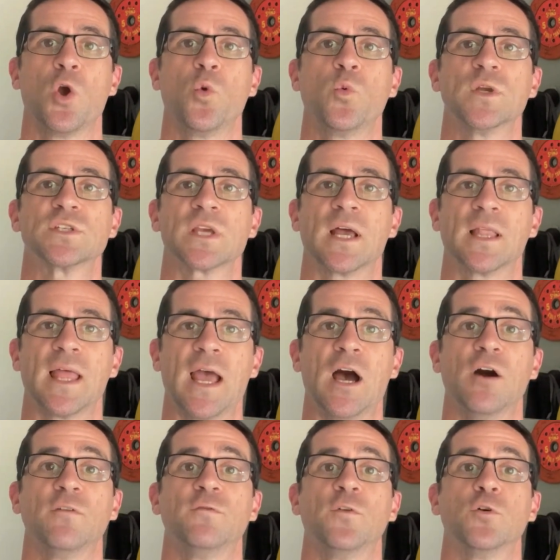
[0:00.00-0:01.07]
which
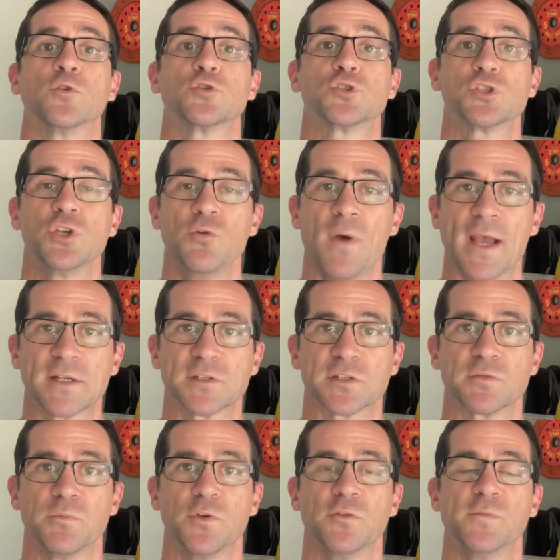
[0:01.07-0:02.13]
allow for
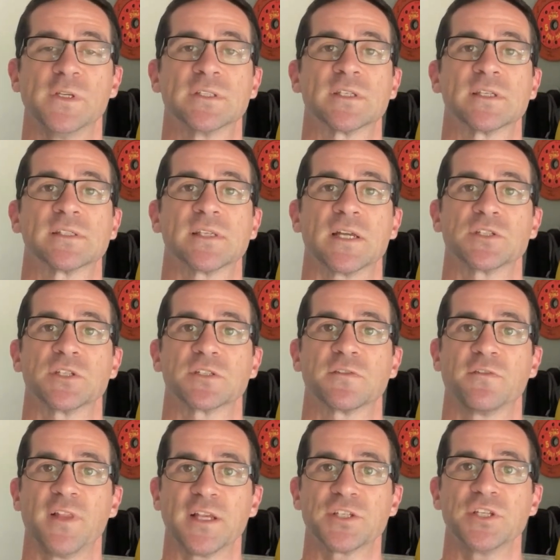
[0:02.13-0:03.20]
2-axis movements such as
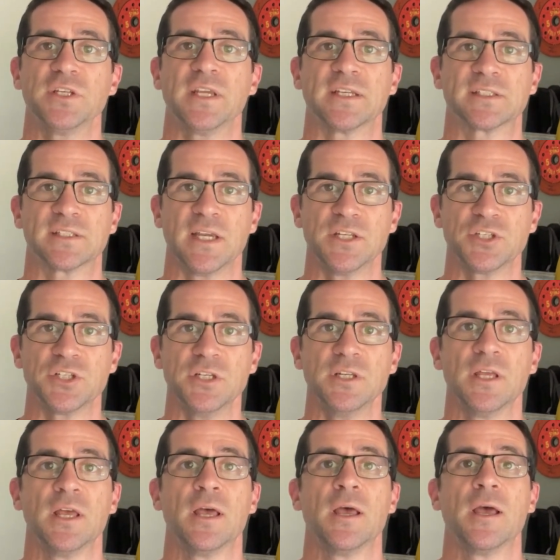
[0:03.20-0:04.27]
flexion, extension,
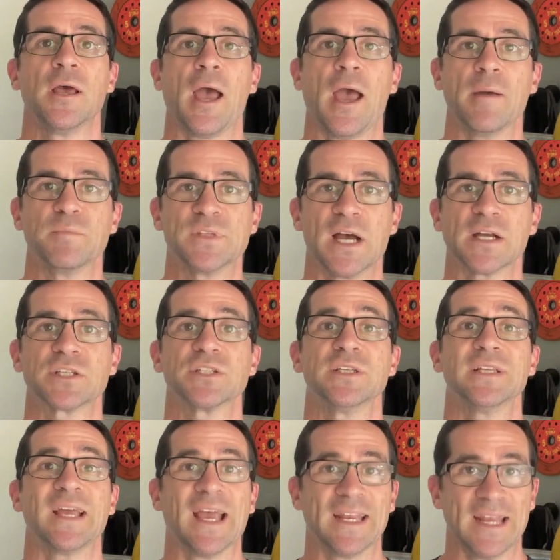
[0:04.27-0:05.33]

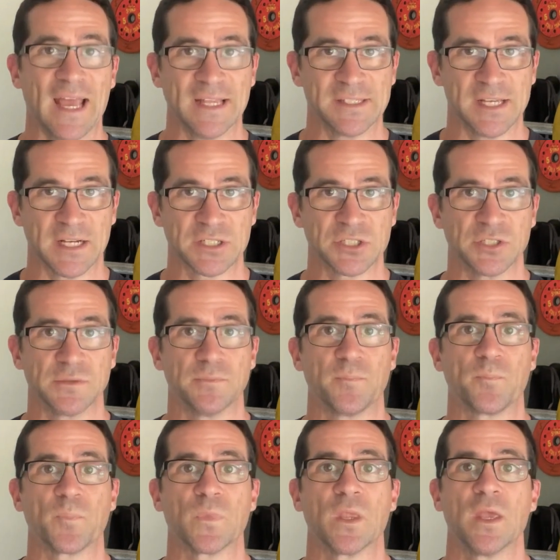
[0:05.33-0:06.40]
abduction, and adduction.
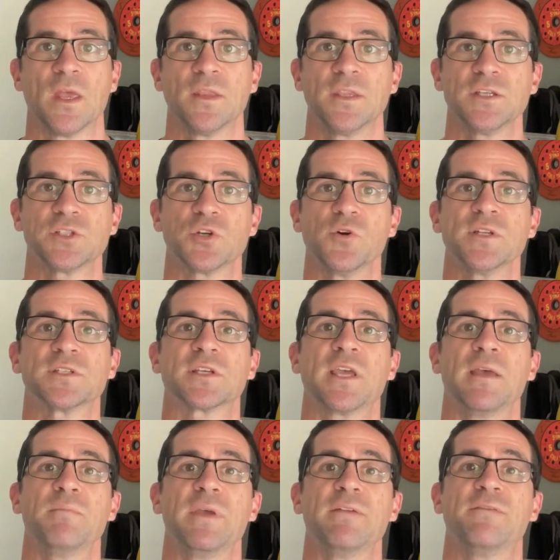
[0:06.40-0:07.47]
These joints
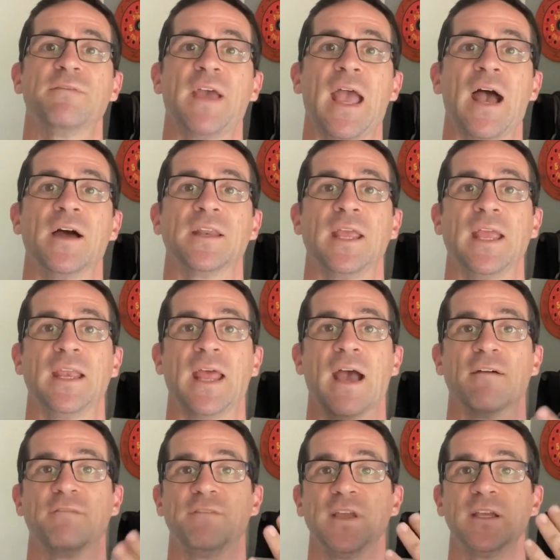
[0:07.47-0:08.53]
can be found in our
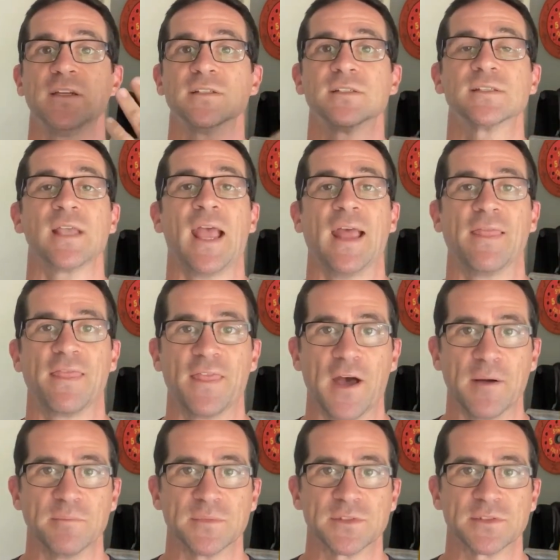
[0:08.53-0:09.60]
fingers and
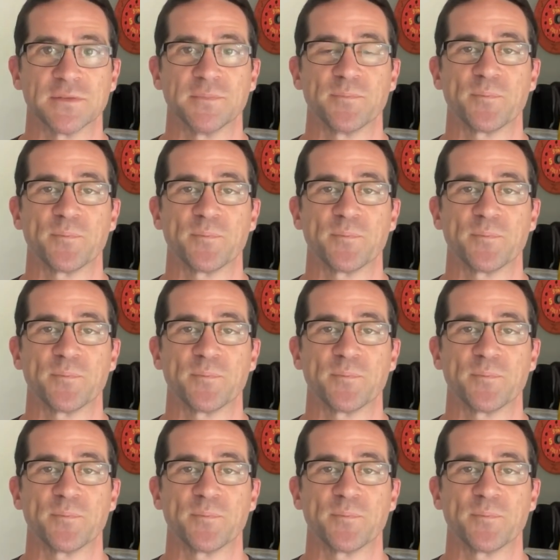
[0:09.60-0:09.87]
thumbs.